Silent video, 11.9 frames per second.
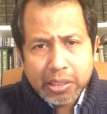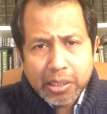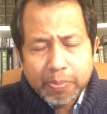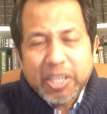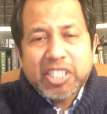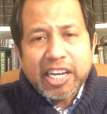
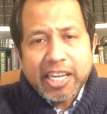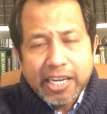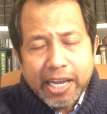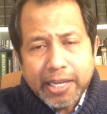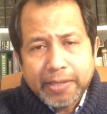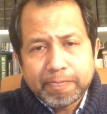But
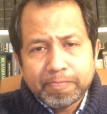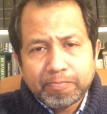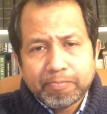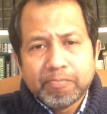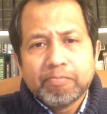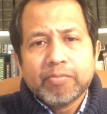
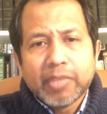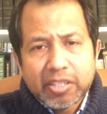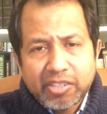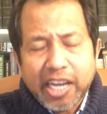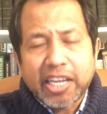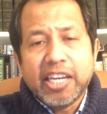
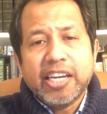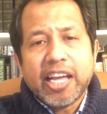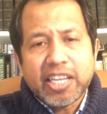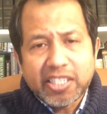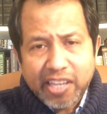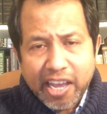Zakir
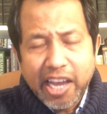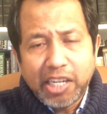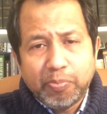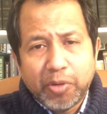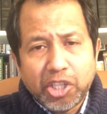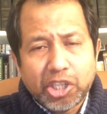Naik is a
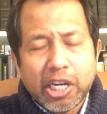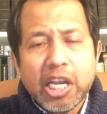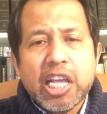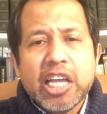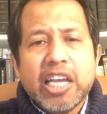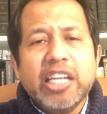hate preacher.
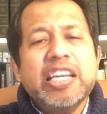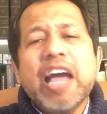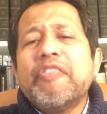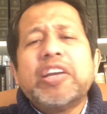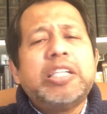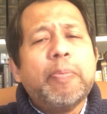He
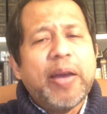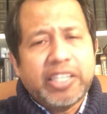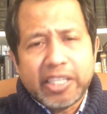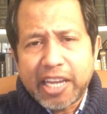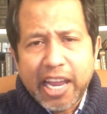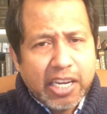never
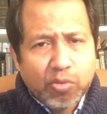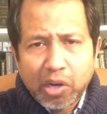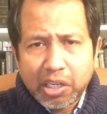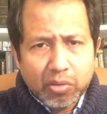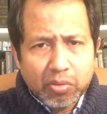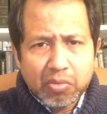debated
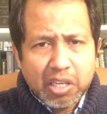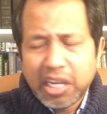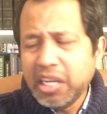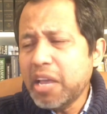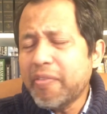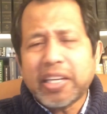anyone. He
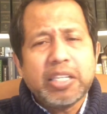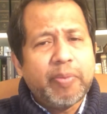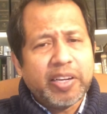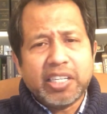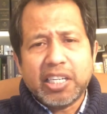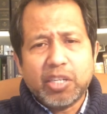never
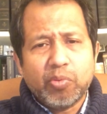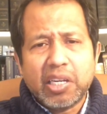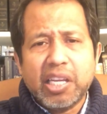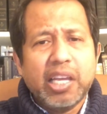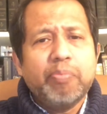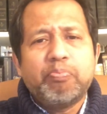debated anyone.
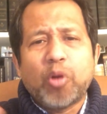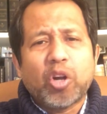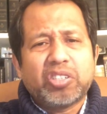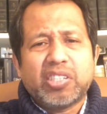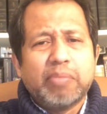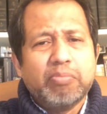He
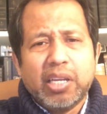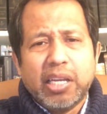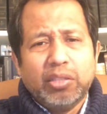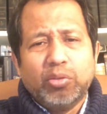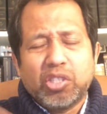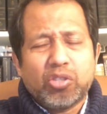brought some
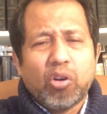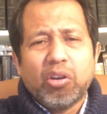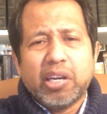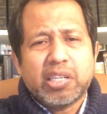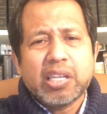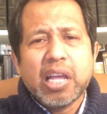Hindu
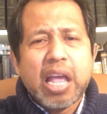scholars,